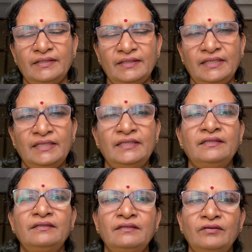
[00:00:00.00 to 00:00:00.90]

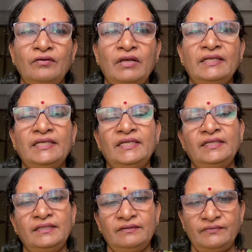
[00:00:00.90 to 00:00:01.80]
in
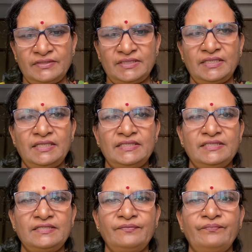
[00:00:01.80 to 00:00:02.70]
Golgi
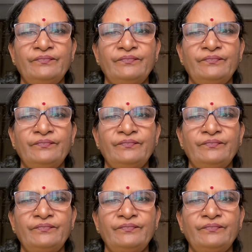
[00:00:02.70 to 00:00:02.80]
vesicles.